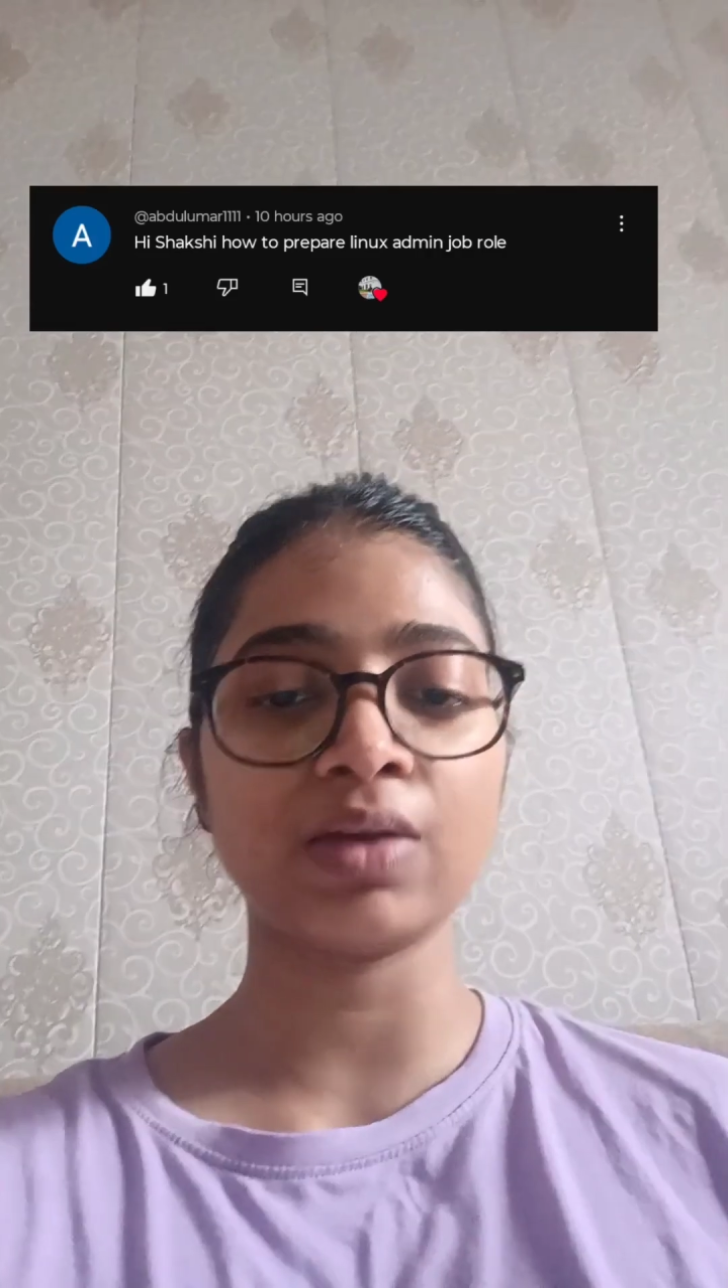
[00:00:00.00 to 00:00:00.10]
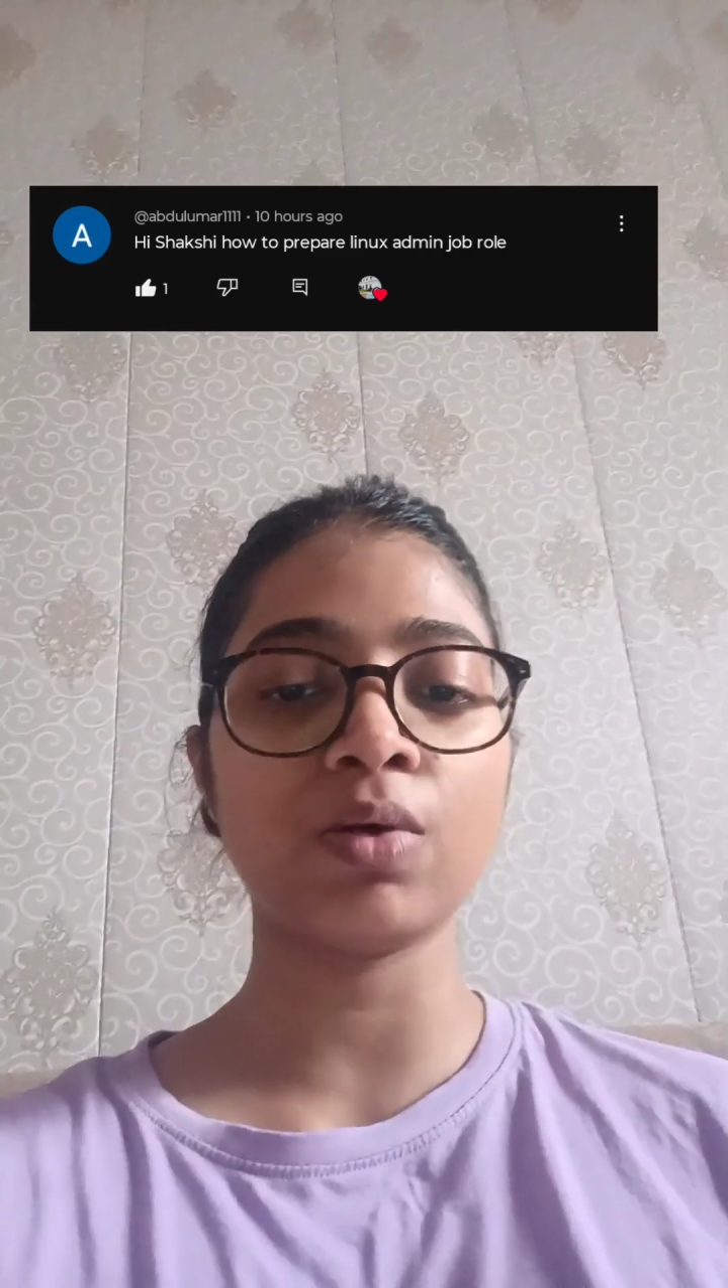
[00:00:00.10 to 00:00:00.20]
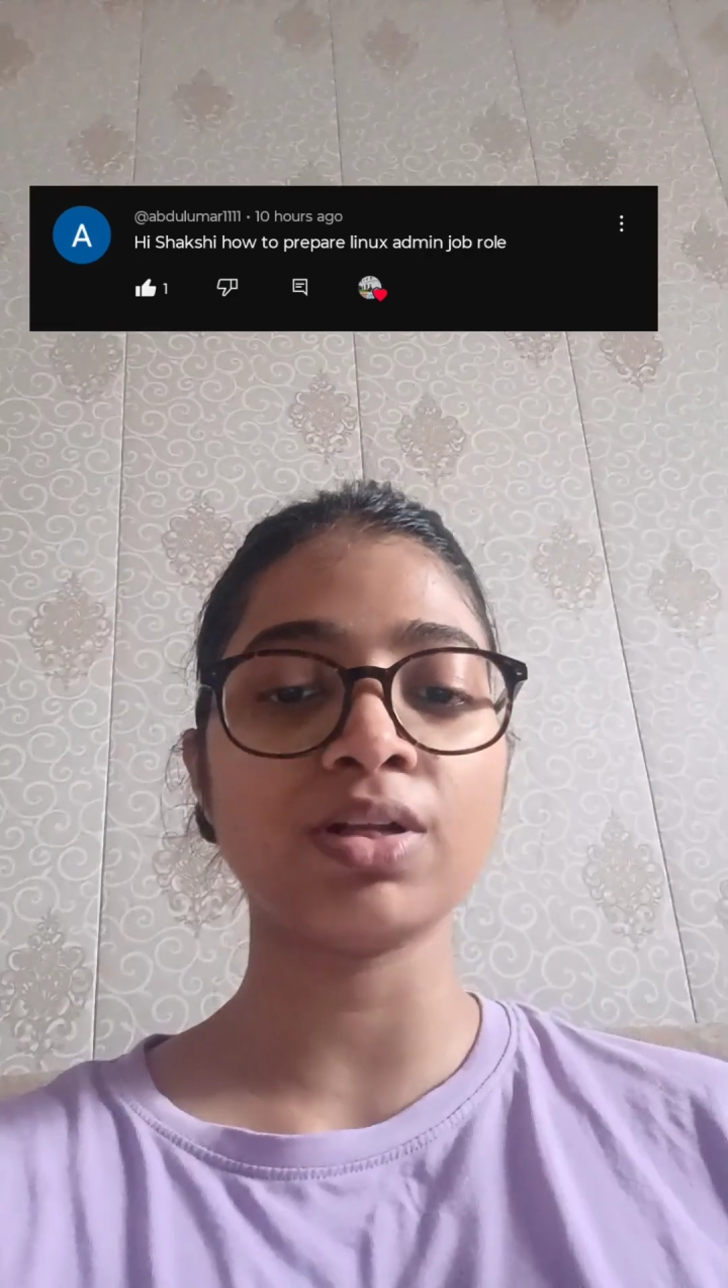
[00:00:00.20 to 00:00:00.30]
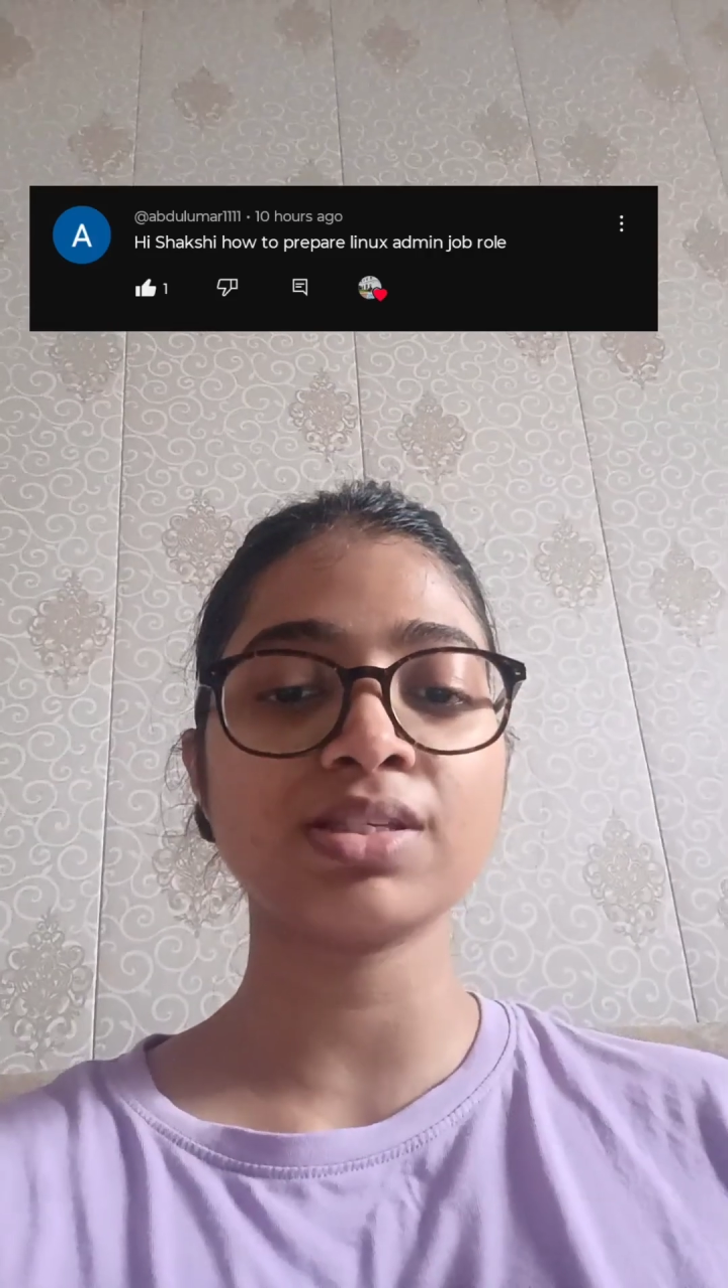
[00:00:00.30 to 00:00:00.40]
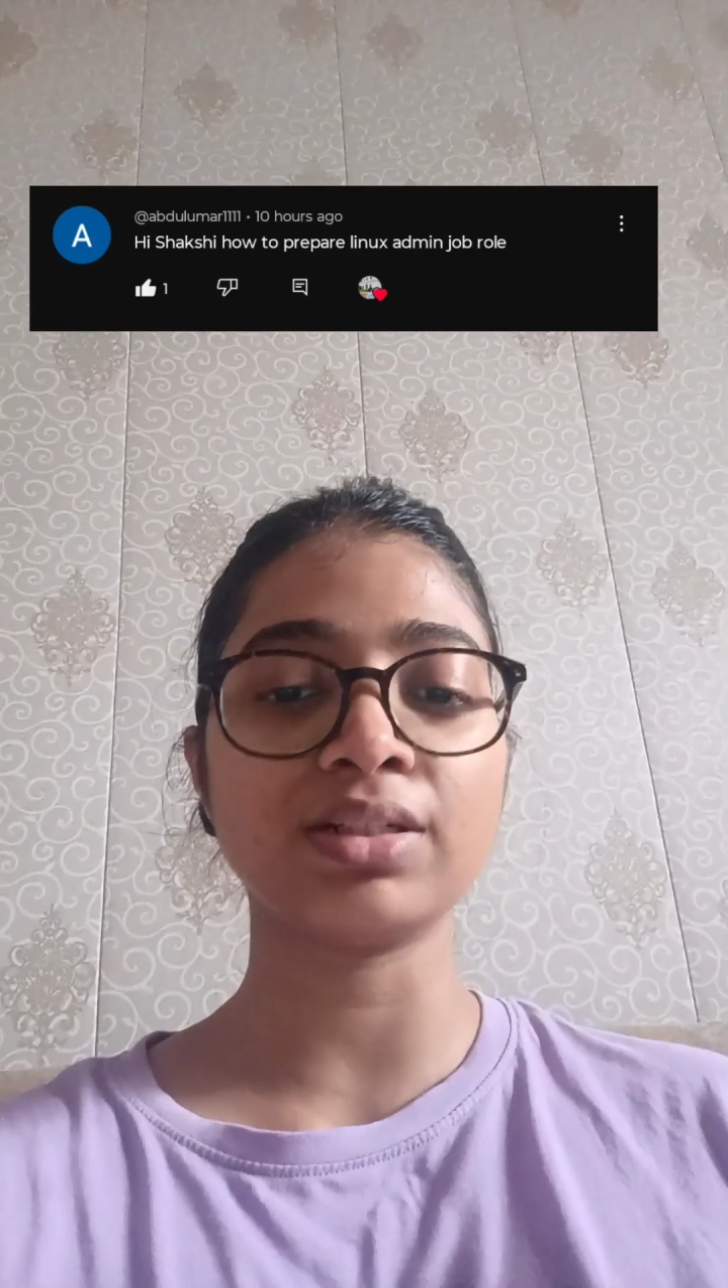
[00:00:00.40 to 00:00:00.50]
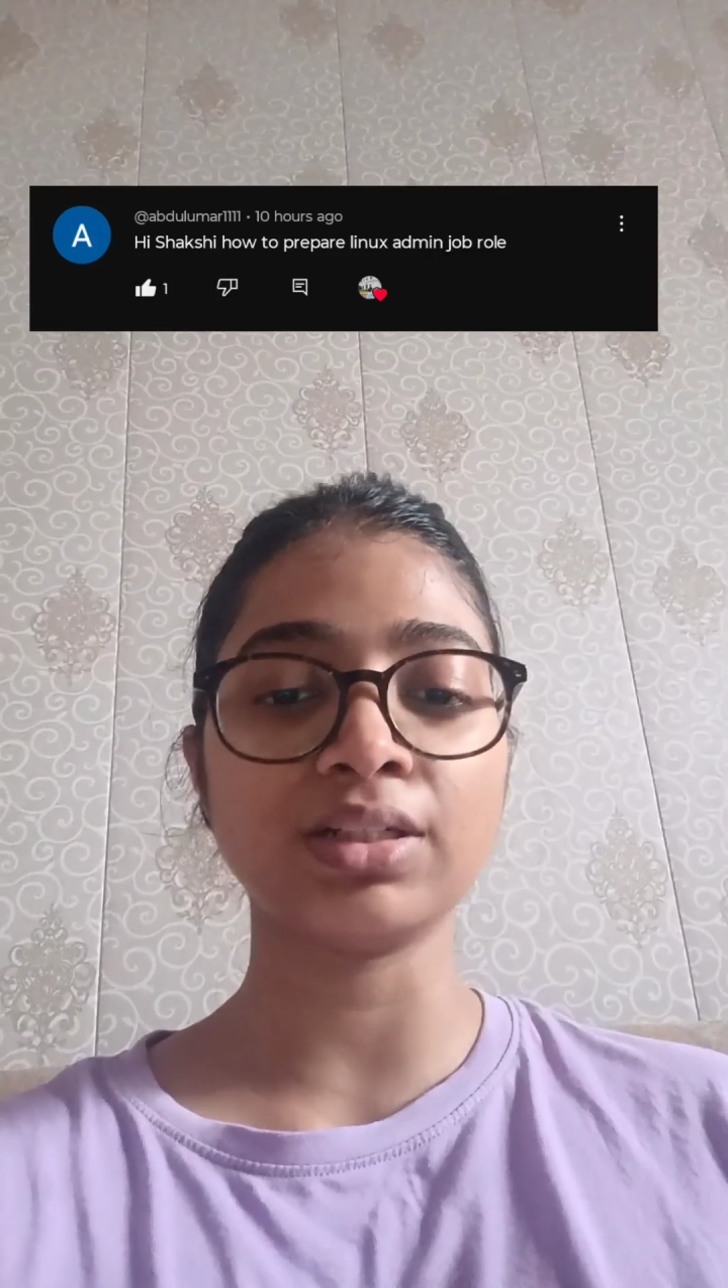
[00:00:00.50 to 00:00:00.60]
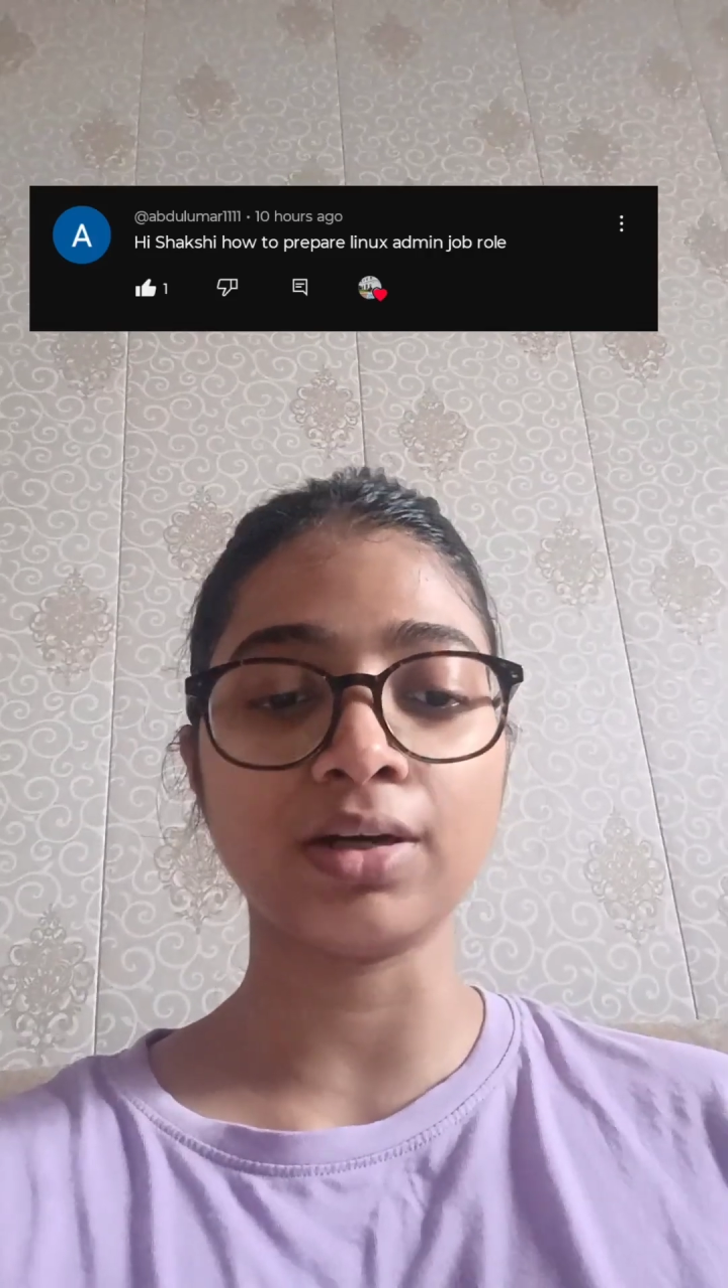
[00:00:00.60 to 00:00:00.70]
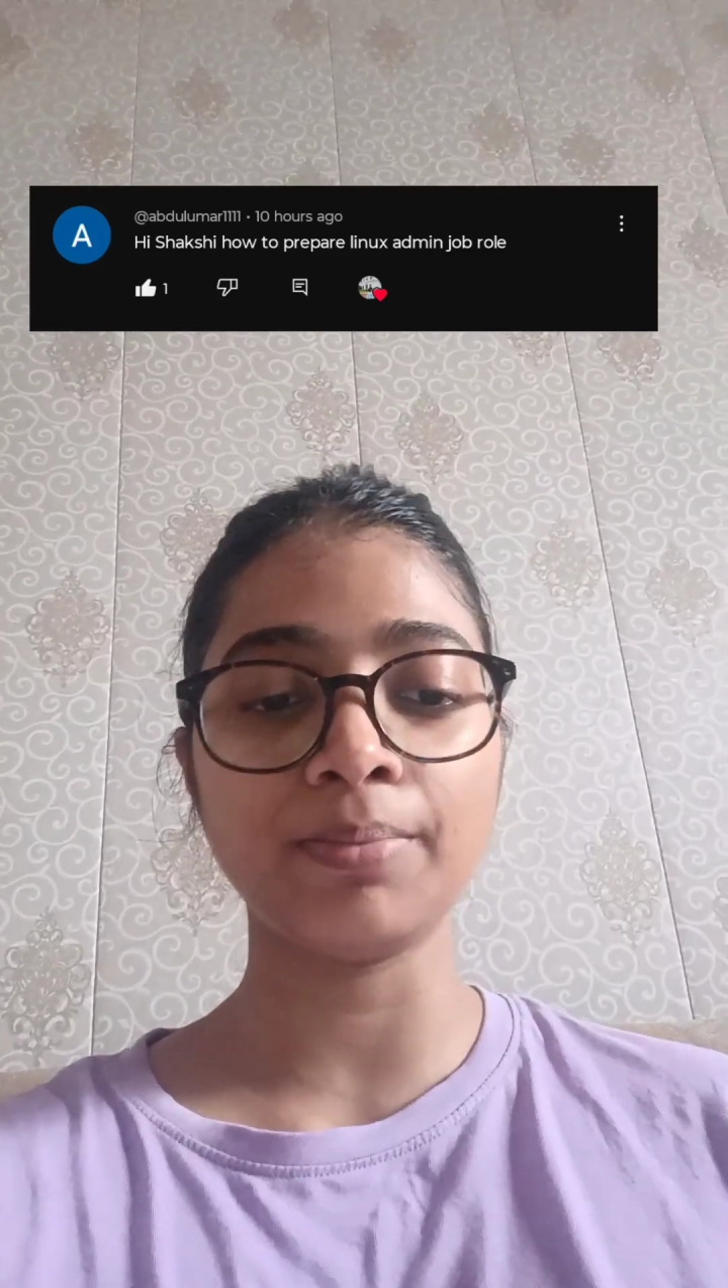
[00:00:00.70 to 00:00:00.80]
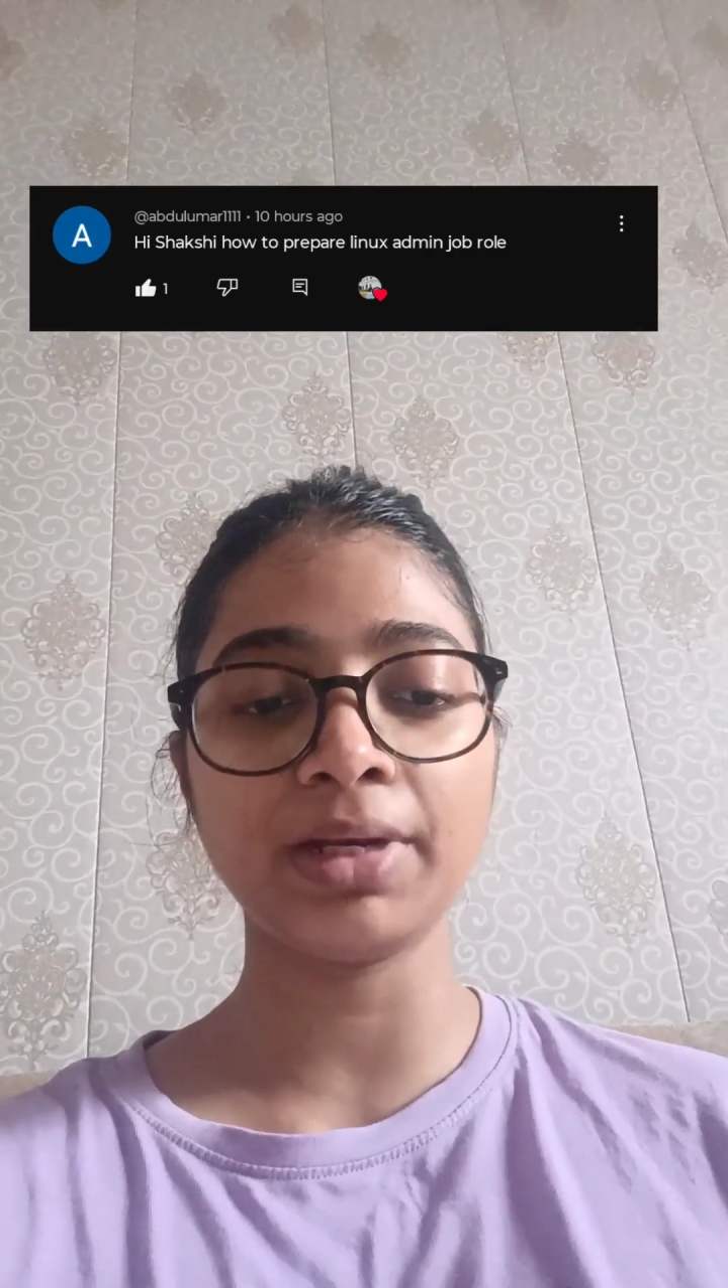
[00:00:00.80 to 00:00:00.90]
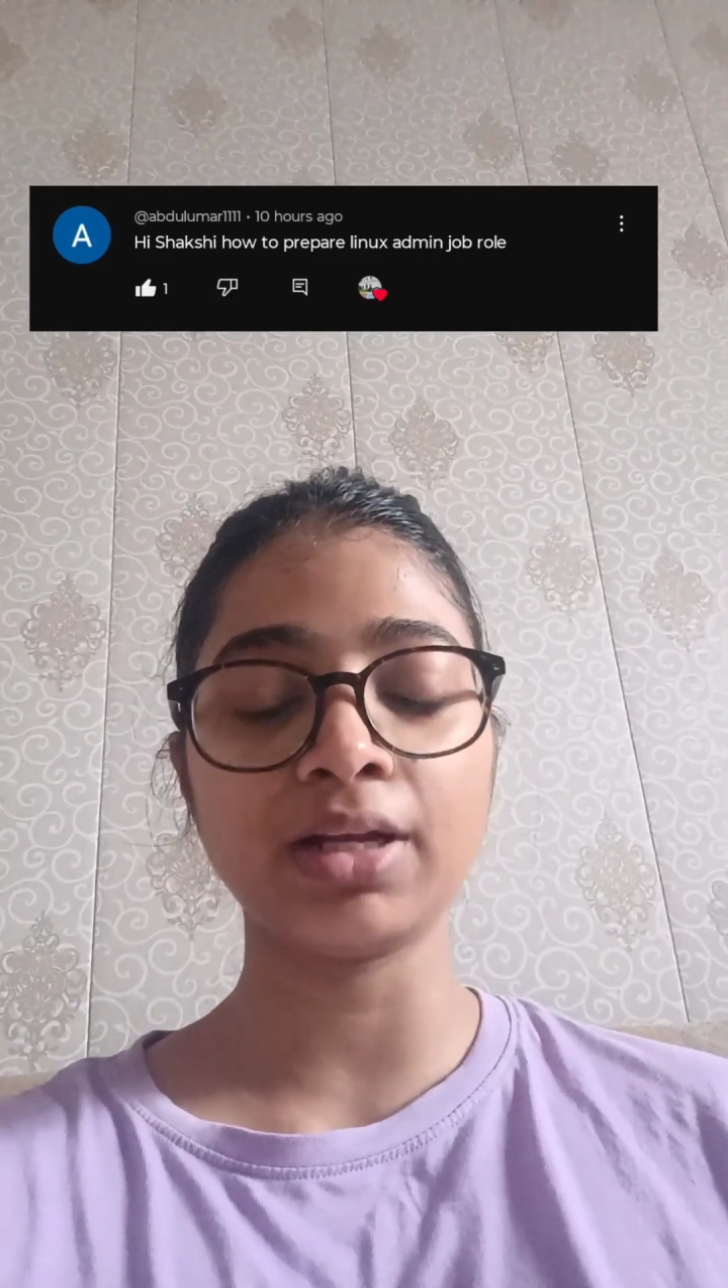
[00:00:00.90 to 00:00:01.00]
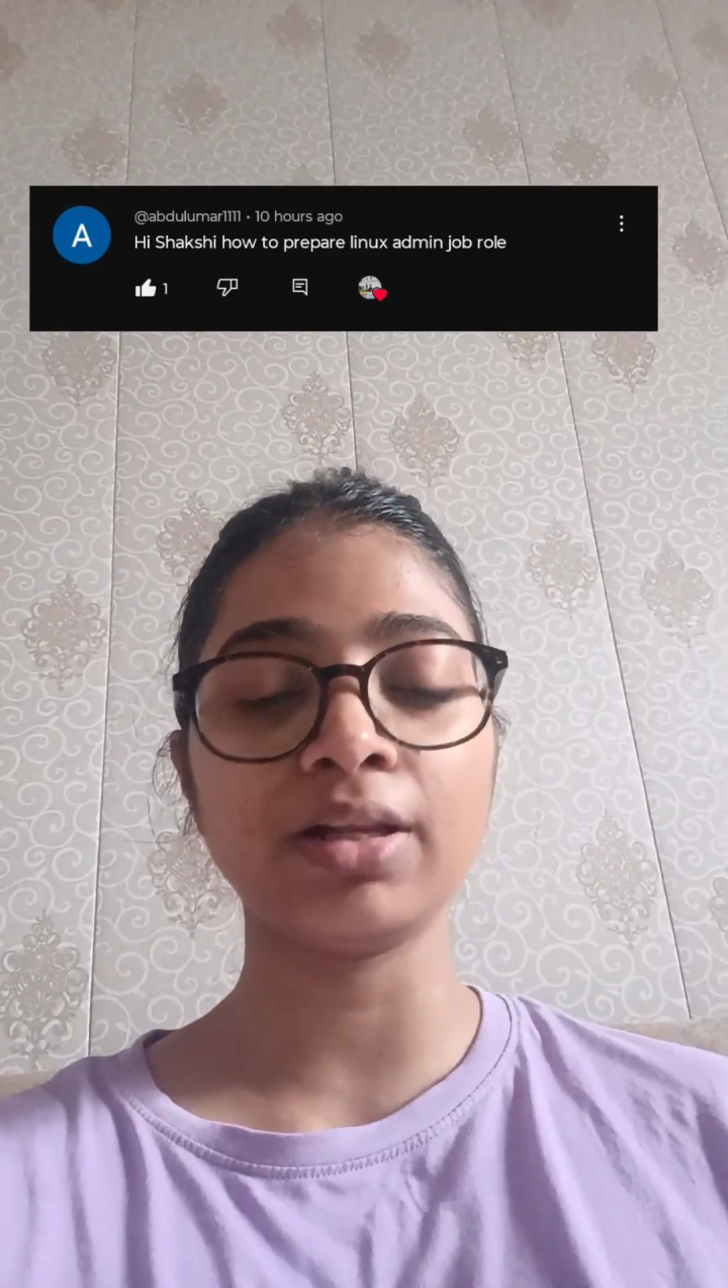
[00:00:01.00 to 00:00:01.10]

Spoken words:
what's the terminal,